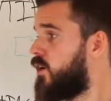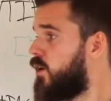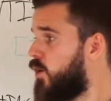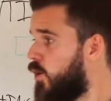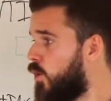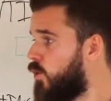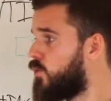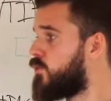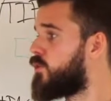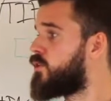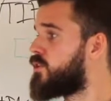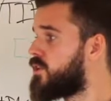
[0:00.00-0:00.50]

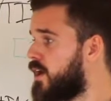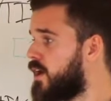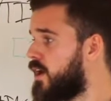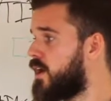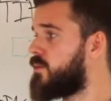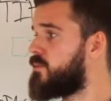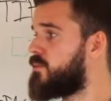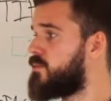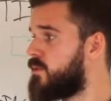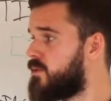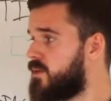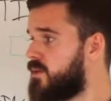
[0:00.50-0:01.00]
over
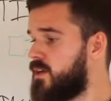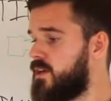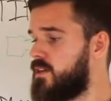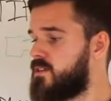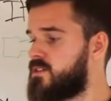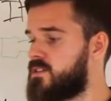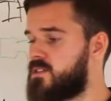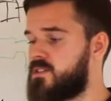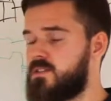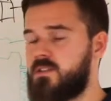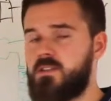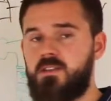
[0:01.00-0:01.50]
time,
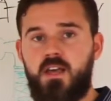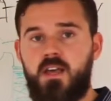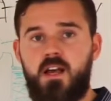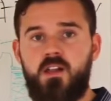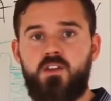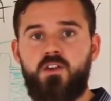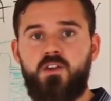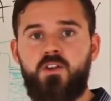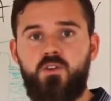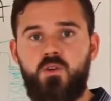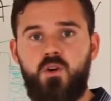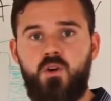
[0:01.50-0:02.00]
it's
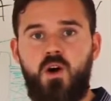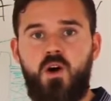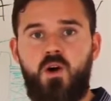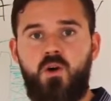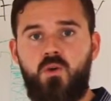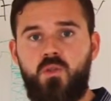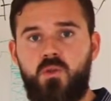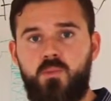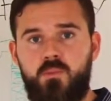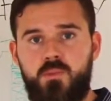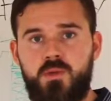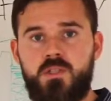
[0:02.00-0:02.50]
telling you
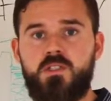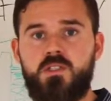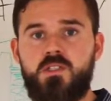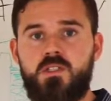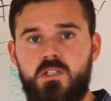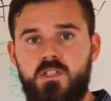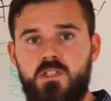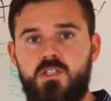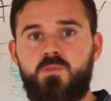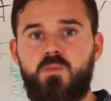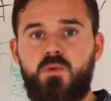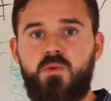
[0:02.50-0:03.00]
how the
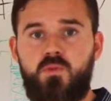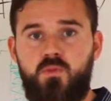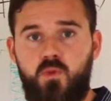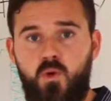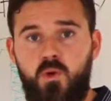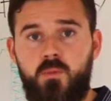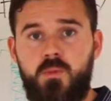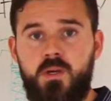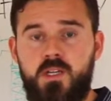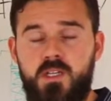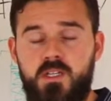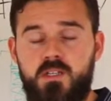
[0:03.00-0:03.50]
business is
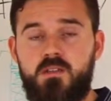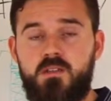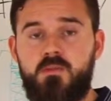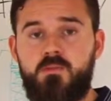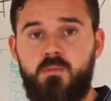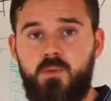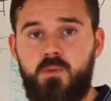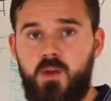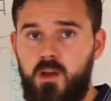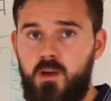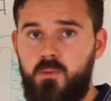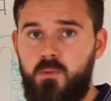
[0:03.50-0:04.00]
performing
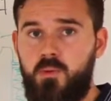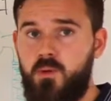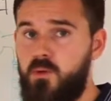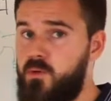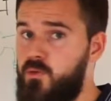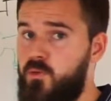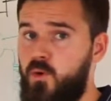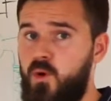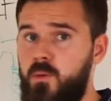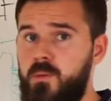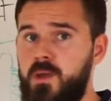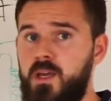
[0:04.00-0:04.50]

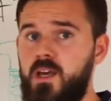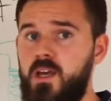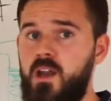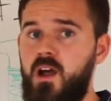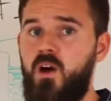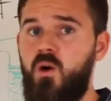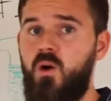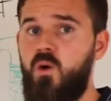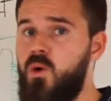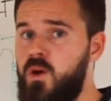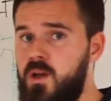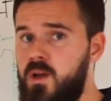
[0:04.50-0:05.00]
and
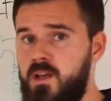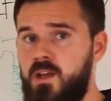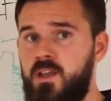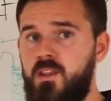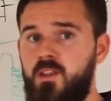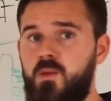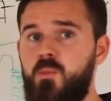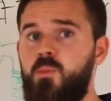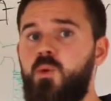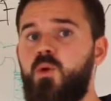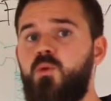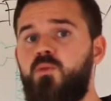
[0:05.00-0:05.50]
how
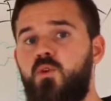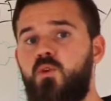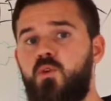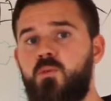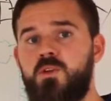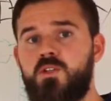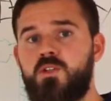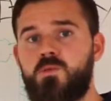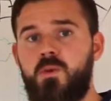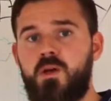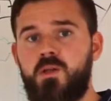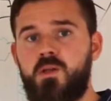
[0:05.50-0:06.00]
the
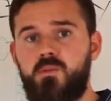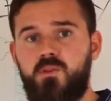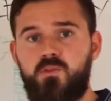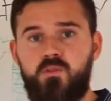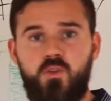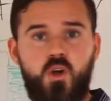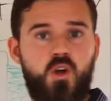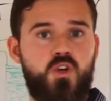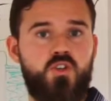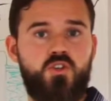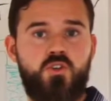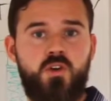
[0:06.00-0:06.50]
performance might be
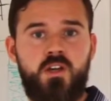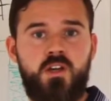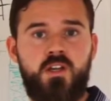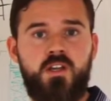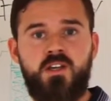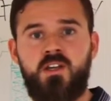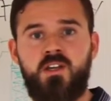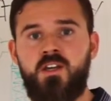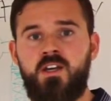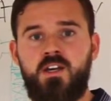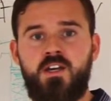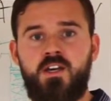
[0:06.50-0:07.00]

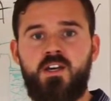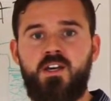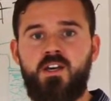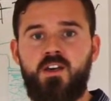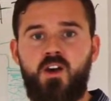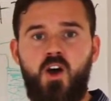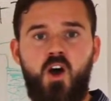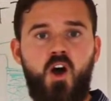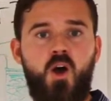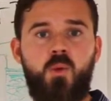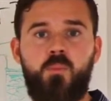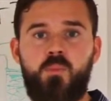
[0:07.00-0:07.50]
fluctuating
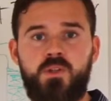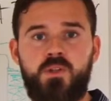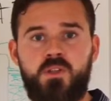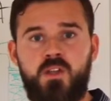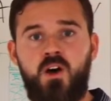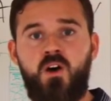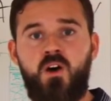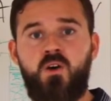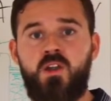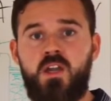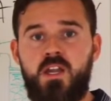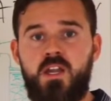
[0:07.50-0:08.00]
up and
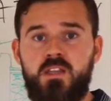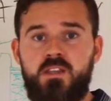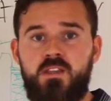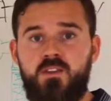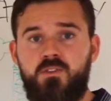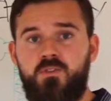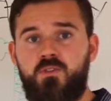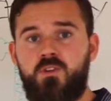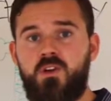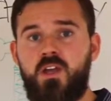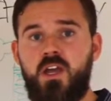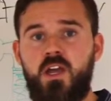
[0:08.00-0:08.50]
down and in
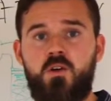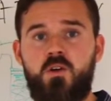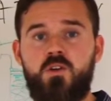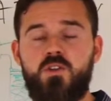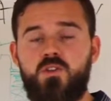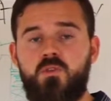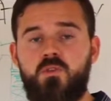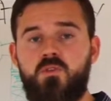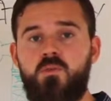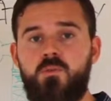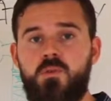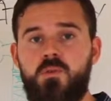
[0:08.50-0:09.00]
different
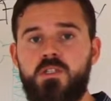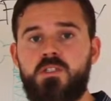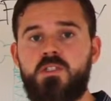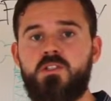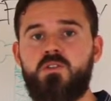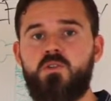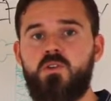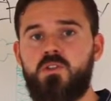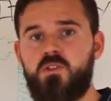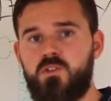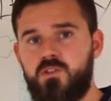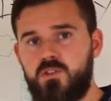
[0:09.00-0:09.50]
areas of the
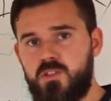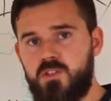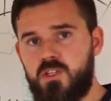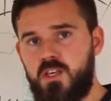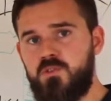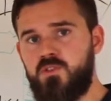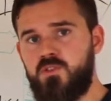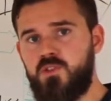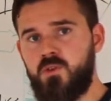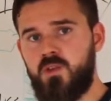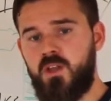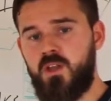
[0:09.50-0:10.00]
business. So this
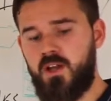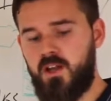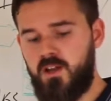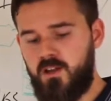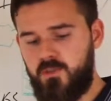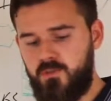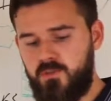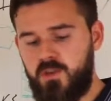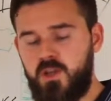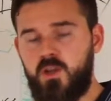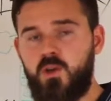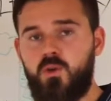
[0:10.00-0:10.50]
gives you like
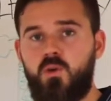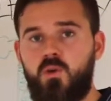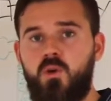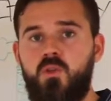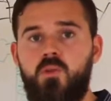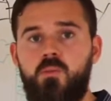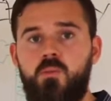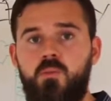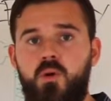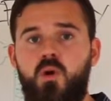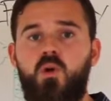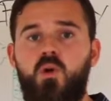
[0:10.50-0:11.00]
a finger
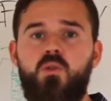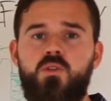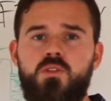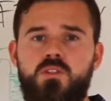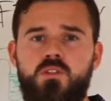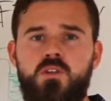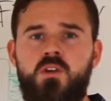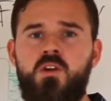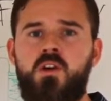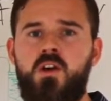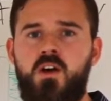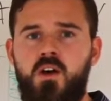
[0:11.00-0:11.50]
on the
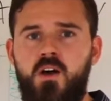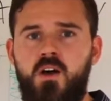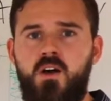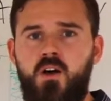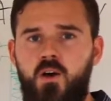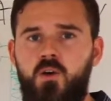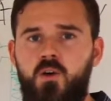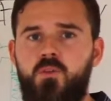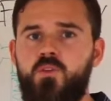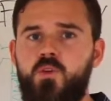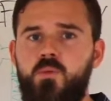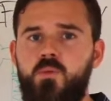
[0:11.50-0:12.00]
pulse
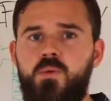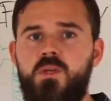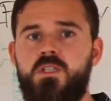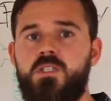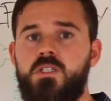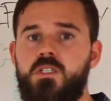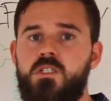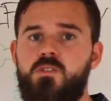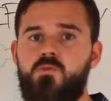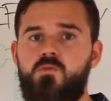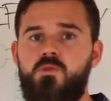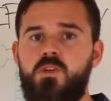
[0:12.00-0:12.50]
of your
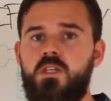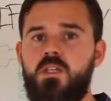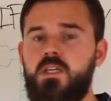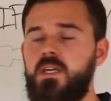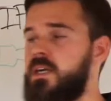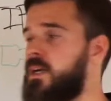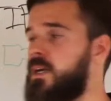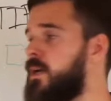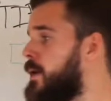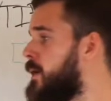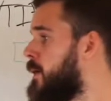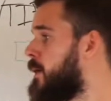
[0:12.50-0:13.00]
business,
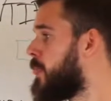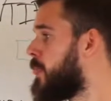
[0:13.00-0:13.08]
really.